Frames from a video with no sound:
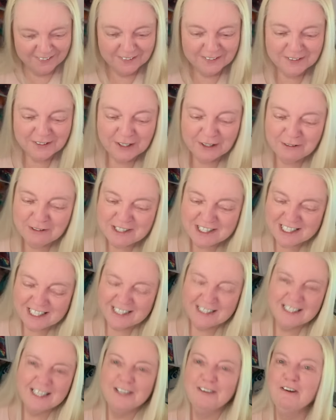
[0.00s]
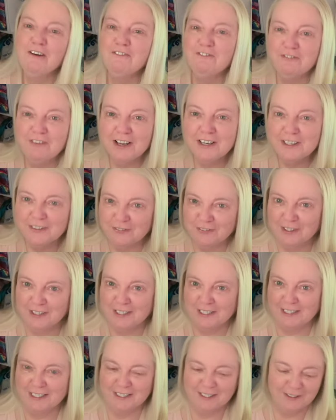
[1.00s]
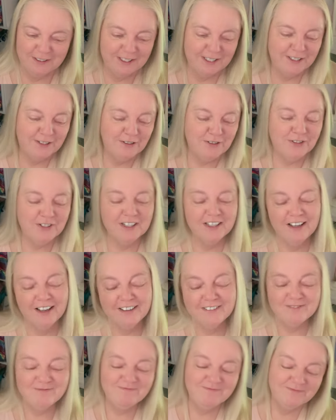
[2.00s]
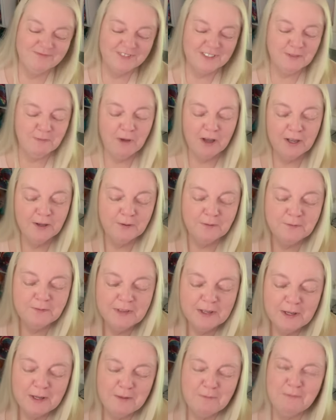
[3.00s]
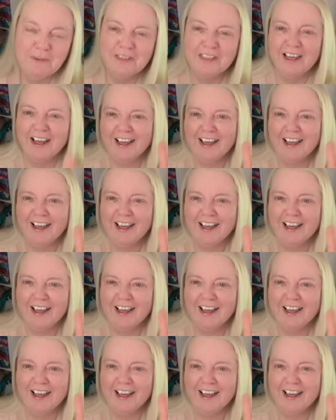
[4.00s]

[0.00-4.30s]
usually they're not funny funny, you know, they're usually like, mm, smile. But